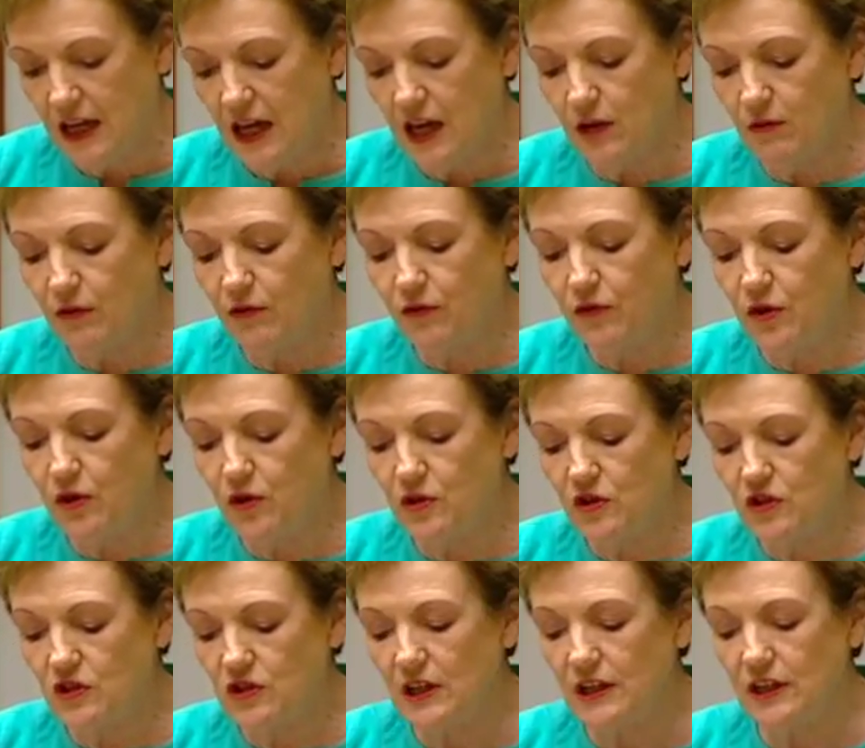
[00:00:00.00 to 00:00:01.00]
He
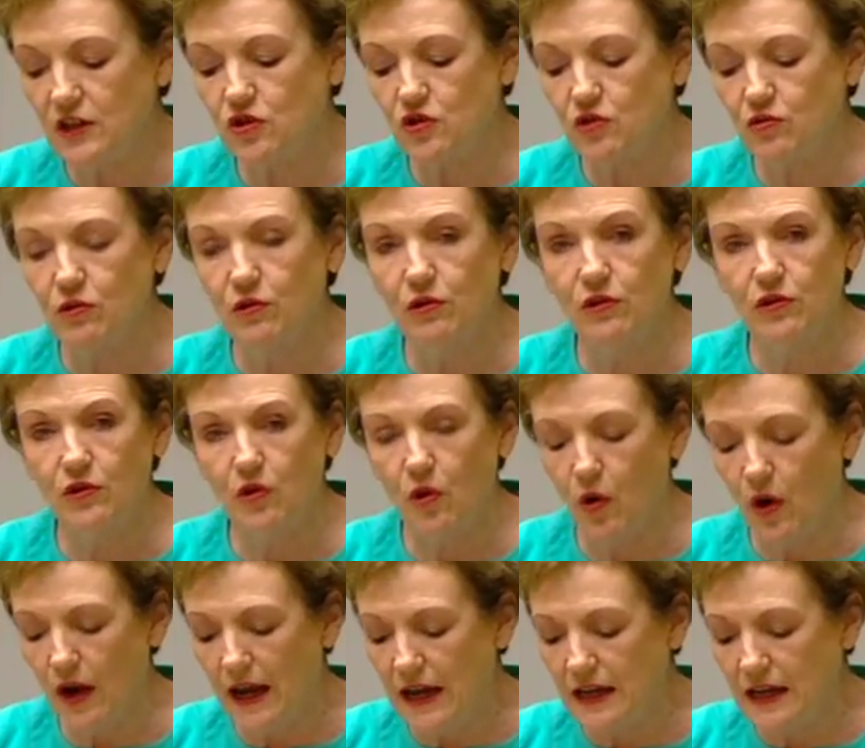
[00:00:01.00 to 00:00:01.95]
refuses to let truth or